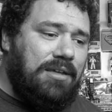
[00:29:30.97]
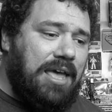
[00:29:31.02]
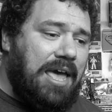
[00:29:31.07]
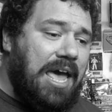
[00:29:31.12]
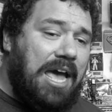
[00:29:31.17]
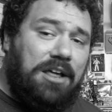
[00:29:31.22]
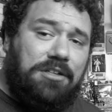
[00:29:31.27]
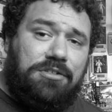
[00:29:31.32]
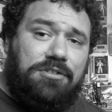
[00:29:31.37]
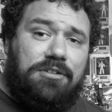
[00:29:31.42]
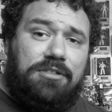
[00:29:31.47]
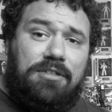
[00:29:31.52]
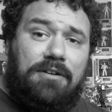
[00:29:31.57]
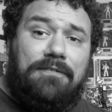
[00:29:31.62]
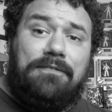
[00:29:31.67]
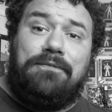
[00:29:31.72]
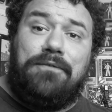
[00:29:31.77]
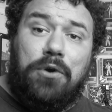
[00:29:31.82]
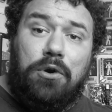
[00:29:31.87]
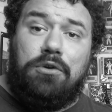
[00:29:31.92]
actually the
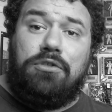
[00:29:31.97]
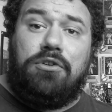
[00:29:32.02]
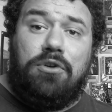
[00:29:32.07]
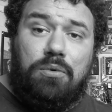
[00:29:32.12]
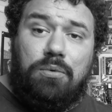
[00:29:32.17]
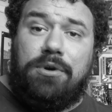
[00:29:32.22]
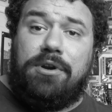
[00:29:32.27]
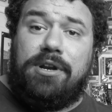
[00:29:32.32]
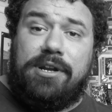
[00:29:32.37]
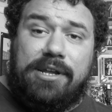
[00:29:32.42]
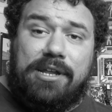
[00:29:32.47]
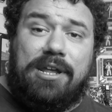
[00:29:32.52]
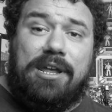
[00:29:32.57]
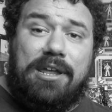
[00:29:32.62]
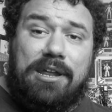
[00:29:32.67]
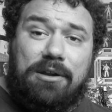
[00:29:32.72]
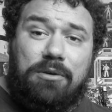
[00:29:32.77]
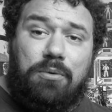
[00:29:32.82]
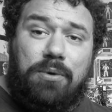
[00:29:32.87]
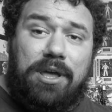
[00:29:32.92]
further we're
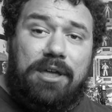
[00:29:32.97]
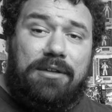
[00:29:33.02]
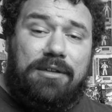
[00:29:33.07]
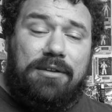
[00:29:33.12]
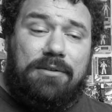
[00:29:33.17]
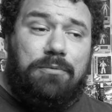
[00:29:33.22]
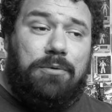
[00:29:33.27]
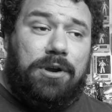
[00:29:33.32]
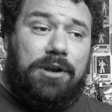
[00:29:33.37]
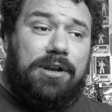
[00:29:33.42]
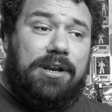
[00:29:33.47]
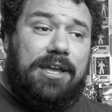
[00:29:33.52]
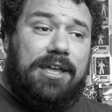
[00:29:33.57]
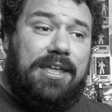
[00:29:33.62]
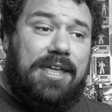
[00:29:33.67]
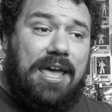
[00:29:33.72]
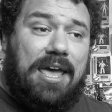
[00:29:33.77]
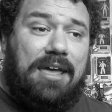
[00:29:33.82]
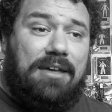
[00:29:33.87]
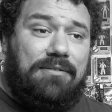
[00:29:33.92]
going to
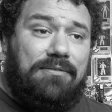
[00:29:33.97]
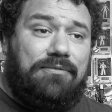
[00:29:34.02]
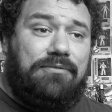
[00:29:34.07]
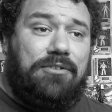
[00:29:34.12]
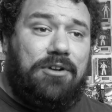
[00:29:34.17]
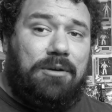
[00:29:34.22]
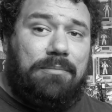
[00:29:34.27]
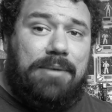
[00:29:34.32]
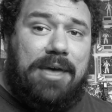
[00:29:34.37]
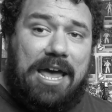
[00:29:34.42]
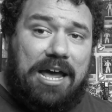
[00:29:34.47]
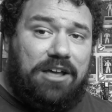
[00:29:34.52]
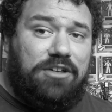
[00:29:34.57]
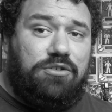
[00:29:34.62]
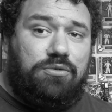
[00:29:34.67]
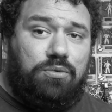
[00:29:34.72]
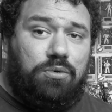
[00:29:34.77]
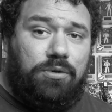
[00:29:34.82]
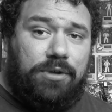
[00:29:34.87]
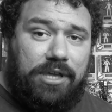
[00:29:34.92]
get from
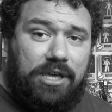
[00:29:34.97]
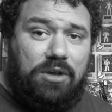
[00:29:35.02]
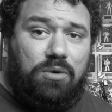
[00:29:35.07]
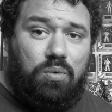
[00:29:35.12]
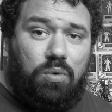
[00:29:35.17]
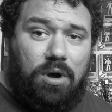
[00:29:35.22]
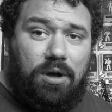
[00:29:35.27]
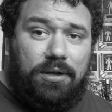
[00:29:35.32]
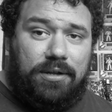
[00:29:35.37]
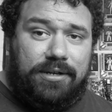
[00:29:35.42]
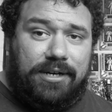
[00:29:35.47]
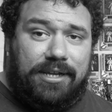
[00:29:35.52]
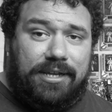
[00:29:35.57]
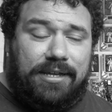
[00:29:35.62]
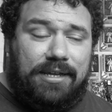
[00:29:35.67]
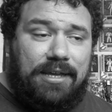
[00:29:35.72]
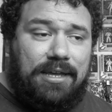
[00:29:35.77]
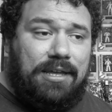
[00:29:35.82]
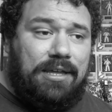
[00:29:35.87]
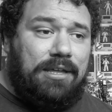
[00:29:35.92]
actual
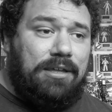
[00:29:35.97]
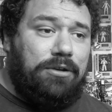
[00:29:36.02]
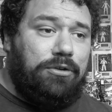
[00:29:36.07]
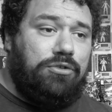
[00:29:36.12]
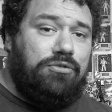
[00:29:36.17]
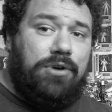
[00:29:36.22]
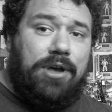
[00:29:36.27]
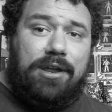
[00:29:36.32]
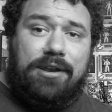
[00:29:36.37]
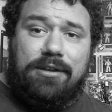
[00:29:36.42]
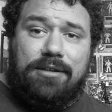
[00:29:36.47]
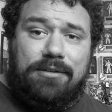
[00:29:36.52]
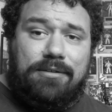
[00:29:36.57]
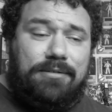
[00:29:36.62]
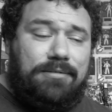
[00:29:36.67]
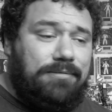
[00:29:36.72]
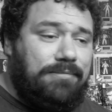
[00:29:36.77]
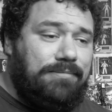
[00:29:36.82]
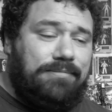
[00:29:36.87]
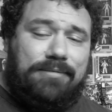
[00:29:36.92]
equality. You're trying
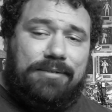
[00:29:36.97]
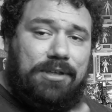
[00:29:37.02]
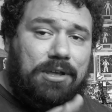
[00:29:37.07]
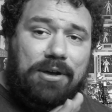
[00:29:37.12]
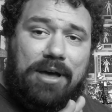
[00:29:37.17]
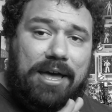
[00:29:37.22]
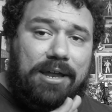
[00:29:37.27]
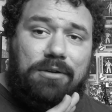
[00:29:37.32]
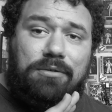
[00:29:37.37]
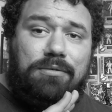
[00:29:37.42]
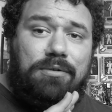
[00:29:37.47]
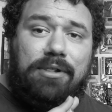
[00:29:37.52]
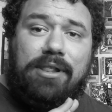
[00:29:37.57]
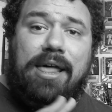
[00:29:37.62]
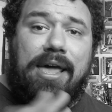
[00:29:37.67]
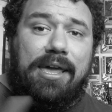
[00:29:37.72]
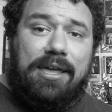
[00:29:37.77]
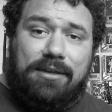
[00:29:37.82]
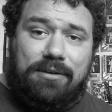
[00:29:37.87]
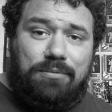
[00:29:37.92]
to, I don't
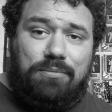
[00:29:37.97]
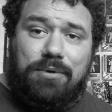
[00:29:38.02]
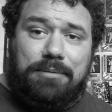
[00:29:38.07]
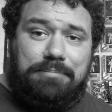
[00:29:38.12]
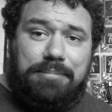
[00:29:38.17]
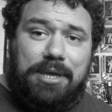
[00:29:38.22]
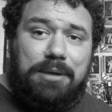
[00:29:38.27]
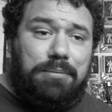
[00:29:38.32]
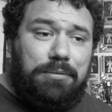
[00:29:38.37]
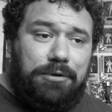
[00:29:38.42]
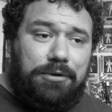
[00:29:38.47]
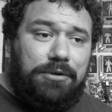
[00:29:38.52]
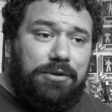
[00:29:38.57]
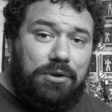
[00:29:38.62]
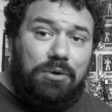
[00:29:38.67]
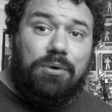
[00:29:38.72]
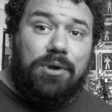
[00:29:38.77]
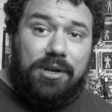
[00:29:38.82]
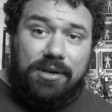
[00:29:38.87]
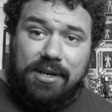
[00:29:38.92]
like what people are
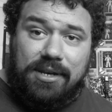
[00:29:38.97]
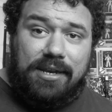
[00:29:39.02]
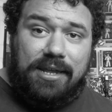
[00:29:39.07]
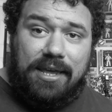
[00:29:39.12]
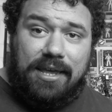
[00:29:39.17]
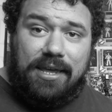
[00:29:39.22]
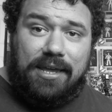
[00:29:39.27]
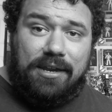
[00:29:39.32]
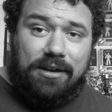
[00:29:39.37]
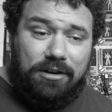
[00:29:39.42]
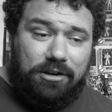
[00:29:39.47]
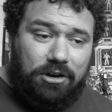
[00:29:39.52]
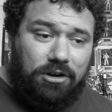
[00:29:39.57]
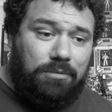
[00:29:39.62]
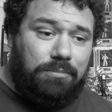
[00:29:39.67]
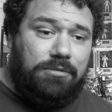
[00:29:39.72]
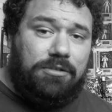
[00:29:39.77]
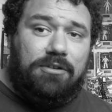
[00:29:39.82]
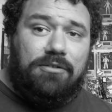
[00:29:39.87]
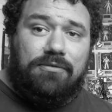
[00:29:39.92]
doing today in
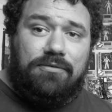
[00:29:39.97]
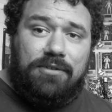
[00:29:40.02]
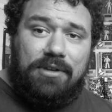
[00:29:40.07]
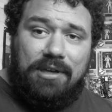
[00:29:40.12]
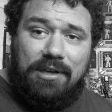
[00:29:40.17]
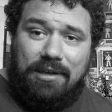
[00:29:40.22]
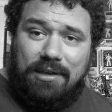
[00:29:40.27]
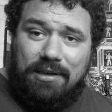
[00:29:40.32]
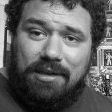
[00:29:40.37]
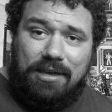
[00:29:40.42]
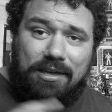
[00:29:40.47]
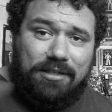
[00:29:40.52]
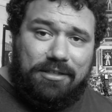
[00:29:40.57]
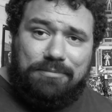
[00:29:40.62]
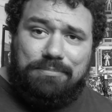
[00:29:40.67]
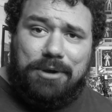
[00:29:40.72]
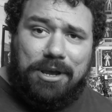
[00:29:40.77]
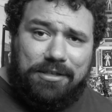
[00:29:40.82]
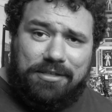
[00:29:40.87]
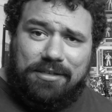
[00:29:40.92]
terms of
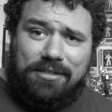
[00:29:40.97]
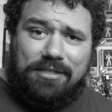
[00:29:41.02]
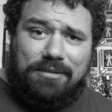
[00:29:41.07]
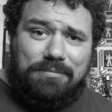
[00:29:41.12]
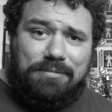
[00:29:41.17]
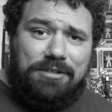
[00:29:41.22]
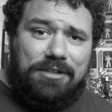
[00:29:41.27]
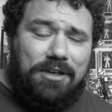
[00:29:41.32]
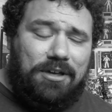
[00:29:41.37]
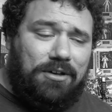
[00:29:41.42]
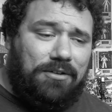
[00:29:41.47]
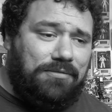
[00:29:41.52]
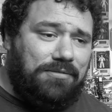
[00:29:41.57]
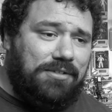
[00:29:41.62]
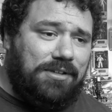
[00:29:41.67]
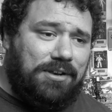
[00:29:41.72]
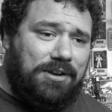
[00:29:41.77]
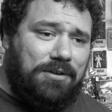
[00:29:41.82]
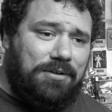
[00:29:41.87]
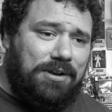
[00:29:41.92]
expressing
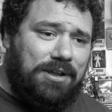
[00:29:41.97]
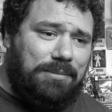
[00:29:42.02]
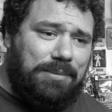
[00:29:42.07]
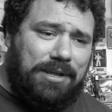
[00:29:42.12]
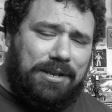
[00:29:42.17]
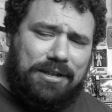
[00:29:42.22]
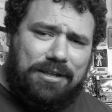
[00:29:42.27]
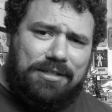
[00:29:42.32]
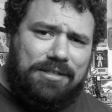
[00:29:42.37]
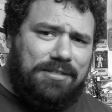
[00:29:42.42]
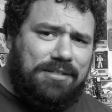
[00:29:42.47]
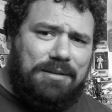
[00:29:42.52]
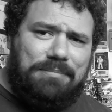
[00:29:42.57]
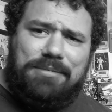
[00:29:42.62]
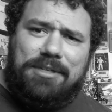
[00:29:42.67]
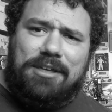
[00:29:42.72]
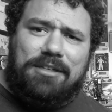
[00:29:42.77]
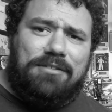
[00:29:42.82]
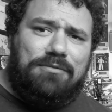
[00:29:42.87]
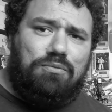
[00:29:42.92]
themselves, you know what I mean?
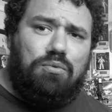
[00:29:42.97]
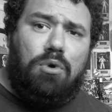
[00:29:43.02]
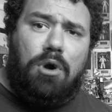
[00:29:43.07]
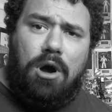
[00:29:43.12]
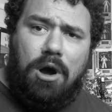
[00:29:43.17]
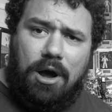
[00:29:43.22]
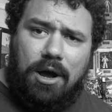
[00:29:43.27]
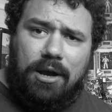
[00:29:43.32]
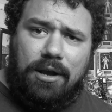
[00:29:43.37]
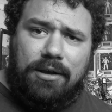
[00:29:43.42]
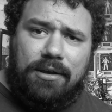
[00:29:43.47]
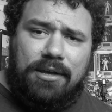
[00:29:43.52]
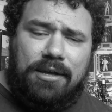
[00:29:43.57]
Something's wrong.